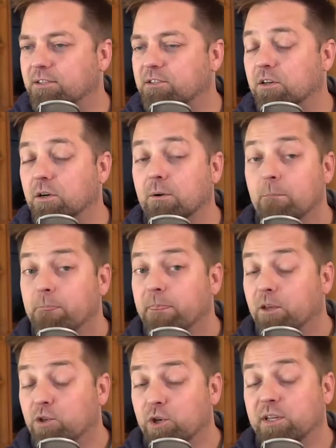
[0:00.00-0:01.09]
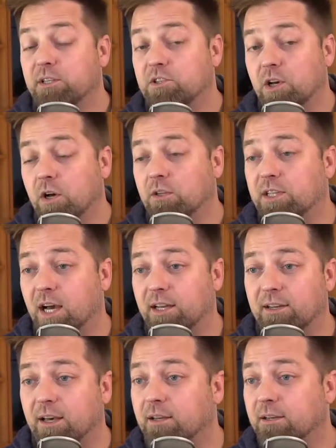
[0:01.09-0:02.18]
So you can install
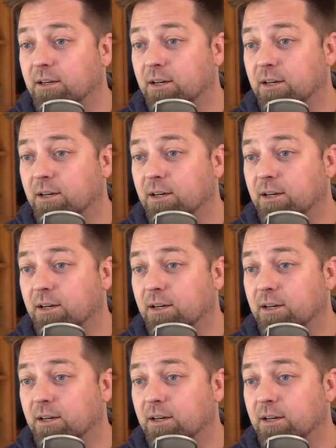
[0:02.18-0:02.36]
.NET